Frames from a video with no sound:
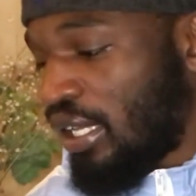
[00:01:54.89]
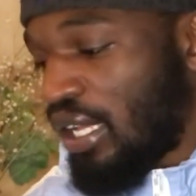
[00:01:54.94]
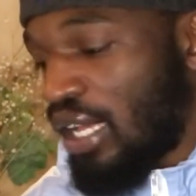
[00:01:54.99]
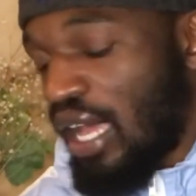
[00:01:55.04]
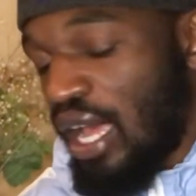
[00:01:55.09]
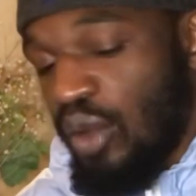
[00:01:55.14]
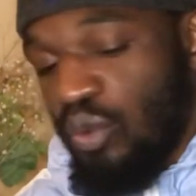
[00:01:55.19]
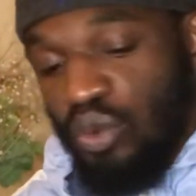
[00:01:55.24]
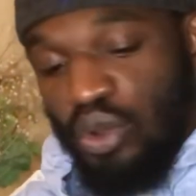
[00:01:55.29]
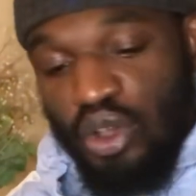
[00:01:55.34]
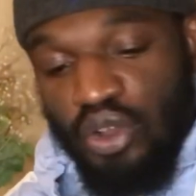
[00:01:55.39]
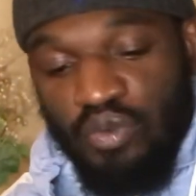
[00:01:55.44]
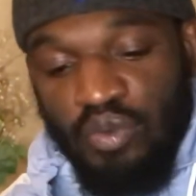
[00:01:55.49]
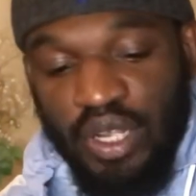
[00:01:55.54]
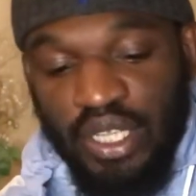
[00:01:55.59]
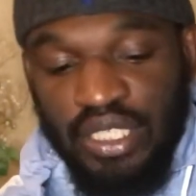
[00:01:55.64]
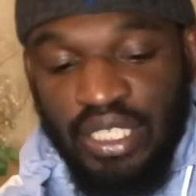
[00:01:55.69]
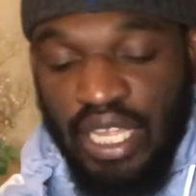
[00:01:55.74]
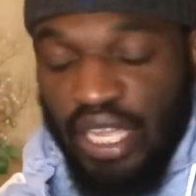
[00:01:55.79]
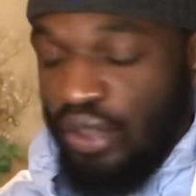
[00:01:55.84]
I will
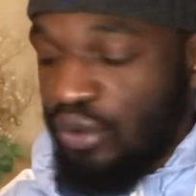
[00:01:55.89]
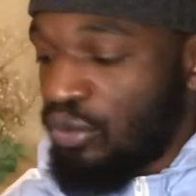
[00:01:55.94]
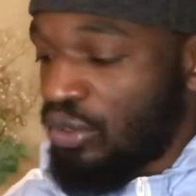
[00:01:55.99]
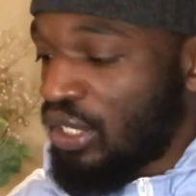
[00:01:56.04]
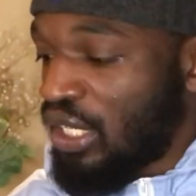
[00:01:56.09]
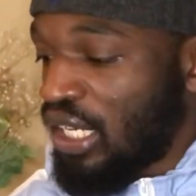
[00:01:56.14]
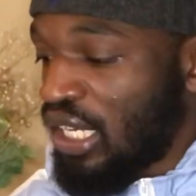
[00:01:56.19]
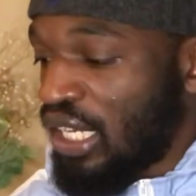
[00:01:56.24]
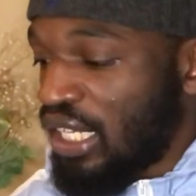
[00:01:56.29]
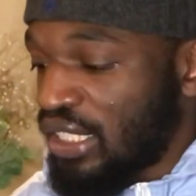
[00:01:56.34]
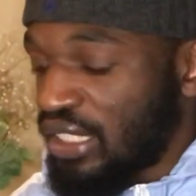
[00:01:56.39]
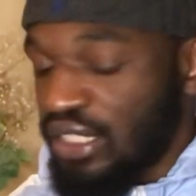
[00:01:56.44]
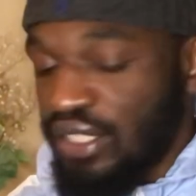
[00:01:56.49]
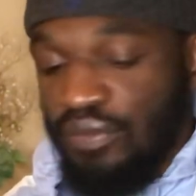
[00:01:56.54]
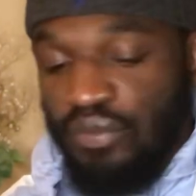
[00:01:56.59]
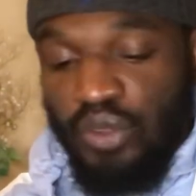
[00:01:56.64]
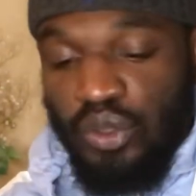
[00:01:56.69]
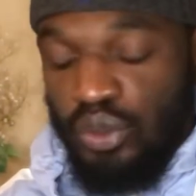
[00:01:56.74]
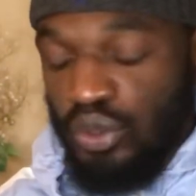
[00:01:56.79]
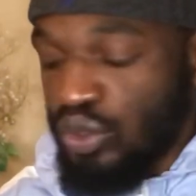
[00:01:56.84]
run down the list of
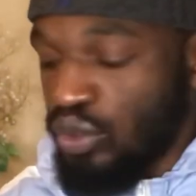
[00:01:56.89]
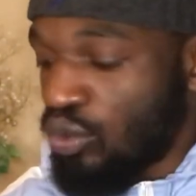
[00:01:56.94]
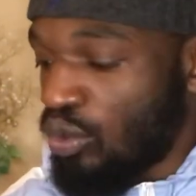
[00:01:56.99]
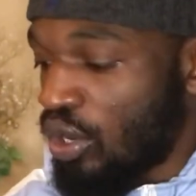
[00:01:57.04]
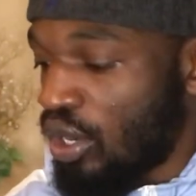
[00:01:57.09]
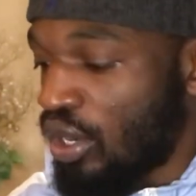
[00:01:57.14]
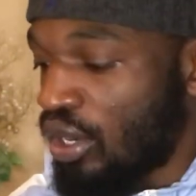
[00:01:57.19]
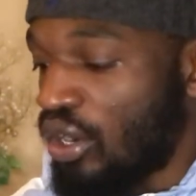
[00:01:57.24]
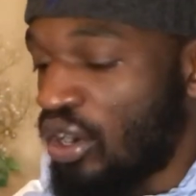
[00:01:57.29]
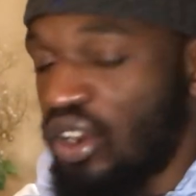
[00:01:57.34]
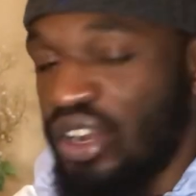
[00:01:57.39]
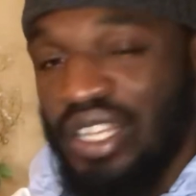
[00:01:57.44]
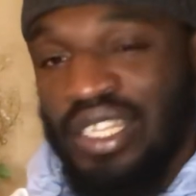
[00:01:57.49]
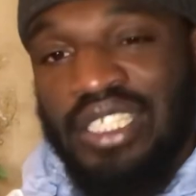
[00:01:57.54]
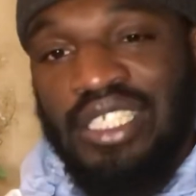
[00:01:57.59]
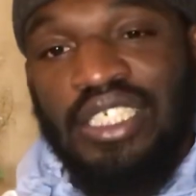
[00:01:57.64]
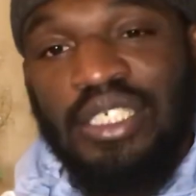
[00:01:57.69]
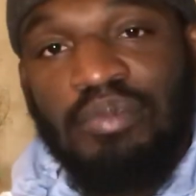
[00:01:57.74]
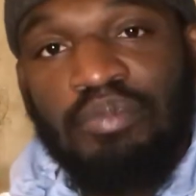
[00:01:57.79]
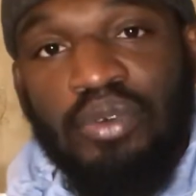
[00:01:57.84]
those who are ardently
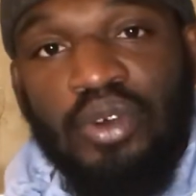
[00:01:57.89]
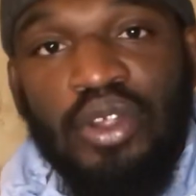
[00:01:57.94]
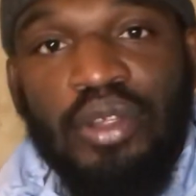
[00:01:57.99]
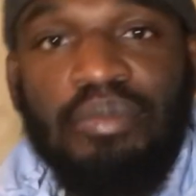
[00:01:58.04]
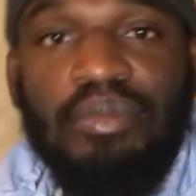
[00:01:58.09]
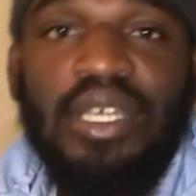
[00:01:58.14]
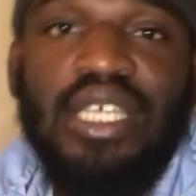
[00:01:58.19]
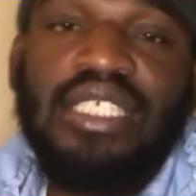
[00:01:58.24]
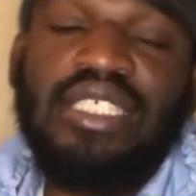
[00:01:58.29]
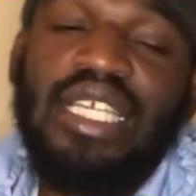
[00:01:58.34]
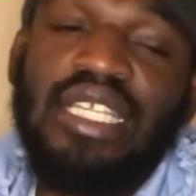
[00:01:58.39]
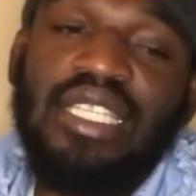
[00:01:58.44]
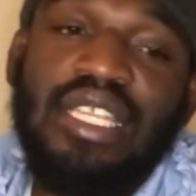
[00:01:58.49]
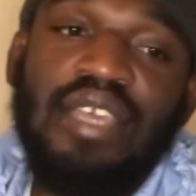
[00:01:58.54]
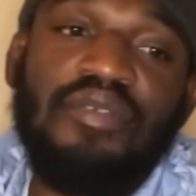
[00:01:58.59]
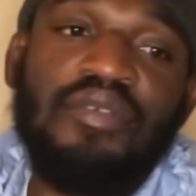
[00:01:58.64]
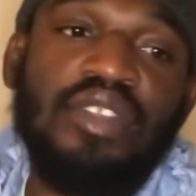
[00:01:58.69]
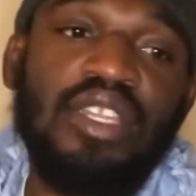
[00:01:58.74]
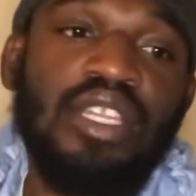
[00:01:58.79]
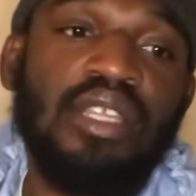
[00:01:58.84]
supporting, because I
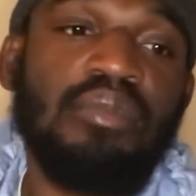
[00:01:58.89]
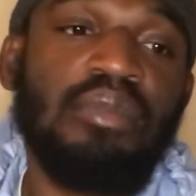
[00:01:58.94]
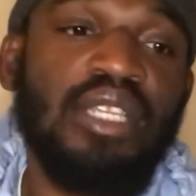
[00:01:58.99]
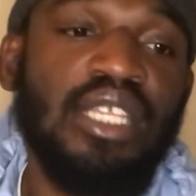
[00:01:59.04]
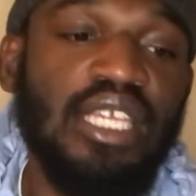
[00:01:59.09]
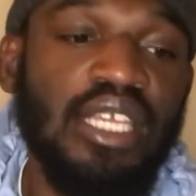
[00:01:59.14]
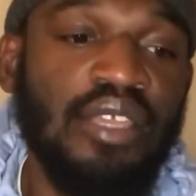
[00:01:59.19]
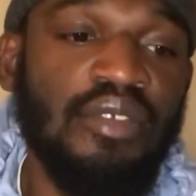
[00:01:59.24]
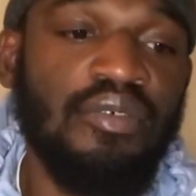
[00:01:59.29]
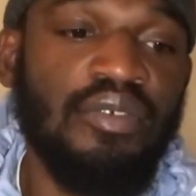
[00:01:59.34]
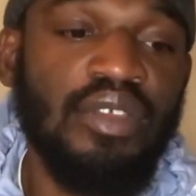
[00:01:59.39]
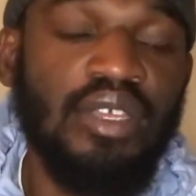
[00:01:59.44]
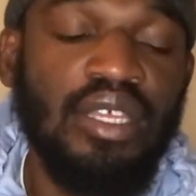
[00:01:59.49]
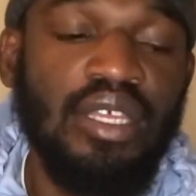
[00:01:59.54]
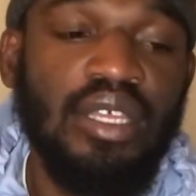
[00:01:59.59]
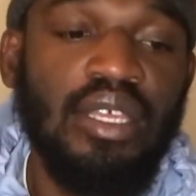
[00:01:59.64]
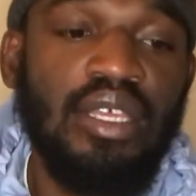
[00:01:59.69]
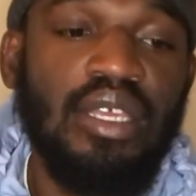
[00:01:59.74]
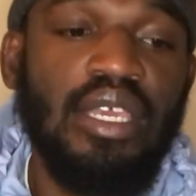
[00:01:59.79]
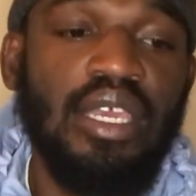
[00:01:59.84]
definitely believe,
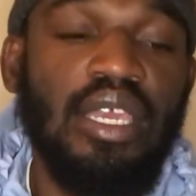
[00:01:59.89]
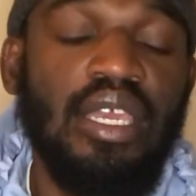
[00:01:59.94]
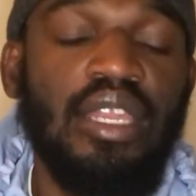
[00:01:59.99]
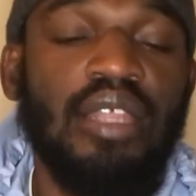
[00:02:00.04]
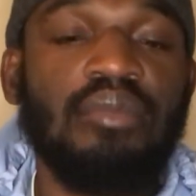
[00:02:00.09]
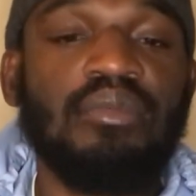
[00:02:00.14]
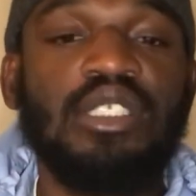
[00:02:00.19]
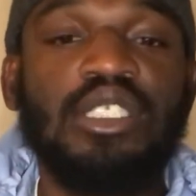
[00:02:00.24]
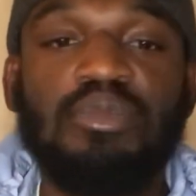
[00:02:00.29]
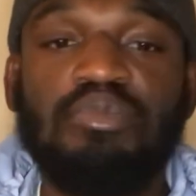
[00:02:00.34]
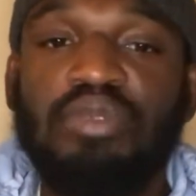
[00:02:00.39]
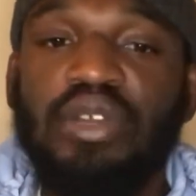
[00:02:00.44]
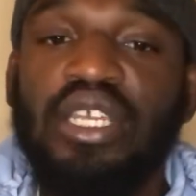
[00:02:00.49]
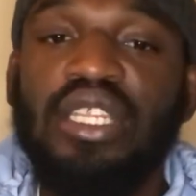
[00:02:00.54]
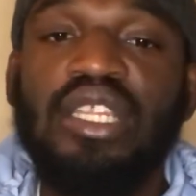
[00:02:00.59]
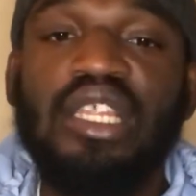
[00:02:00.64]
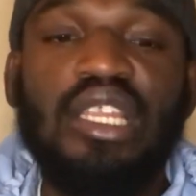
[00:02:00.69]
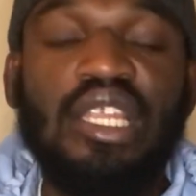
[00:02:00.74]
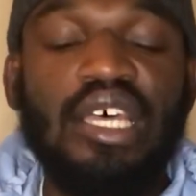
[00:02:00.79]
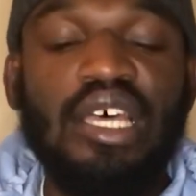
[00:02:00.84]
and I'm spreading
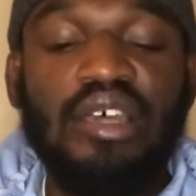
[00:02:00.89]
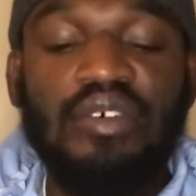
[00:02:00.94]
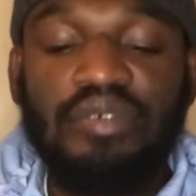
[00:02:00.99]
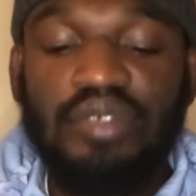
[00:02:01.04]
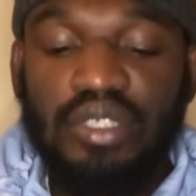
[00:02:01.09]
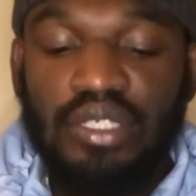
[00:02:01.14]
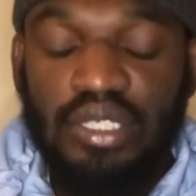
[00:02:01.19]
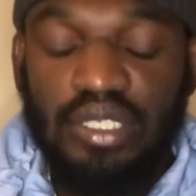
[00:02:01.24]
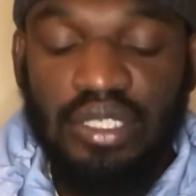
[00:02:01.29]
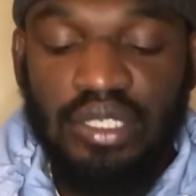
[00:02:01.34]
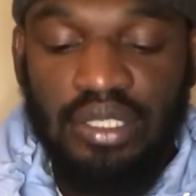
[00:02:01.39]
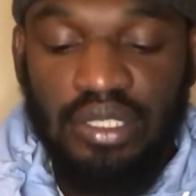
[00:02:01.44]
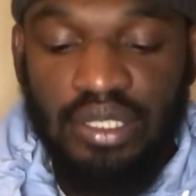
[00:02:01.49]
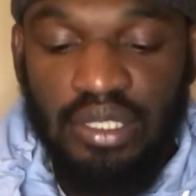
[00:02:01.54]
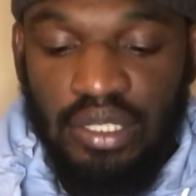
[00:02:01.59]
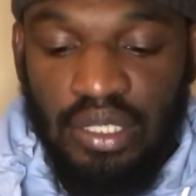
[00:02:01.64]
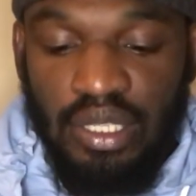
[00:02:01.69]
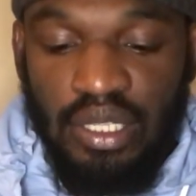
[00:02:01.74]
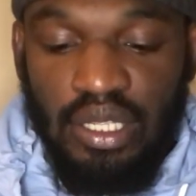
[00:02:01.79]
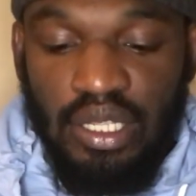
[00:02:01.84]
the love
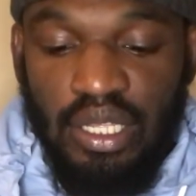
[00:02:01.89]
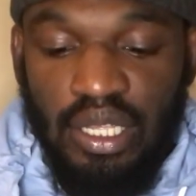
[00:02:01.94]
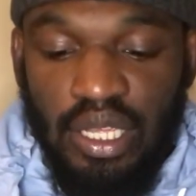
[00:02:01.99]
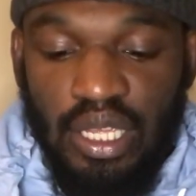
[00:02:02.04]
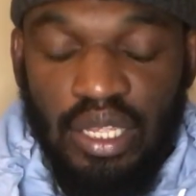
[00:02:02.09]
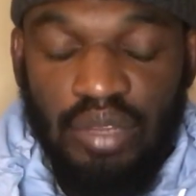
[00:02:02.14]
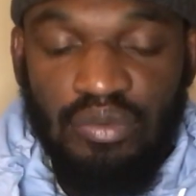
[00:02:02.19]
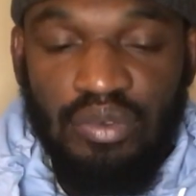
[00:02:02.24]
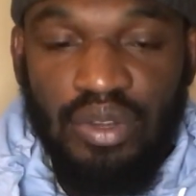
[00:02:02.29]
and